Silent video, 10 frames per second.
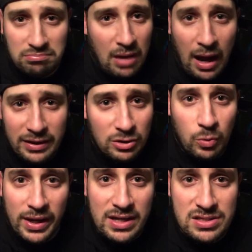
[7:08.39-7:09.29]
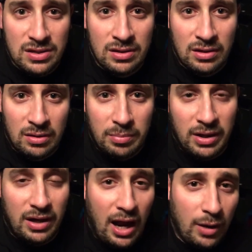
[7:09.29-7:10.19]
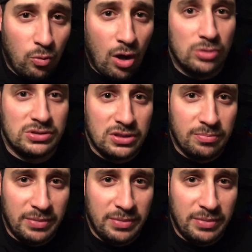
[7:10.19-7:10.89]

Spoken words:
I could wait, but I won't,